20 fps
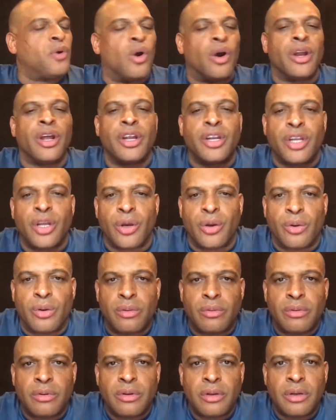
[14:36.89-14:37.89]
going to
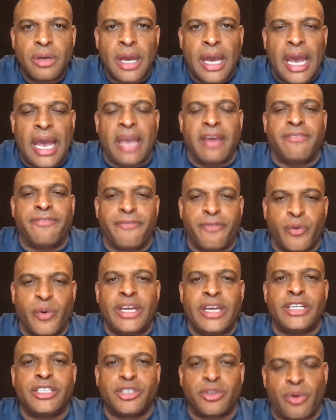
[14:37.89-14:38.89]
do a
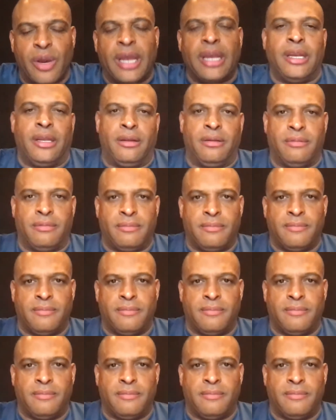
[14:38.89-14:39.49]
free training.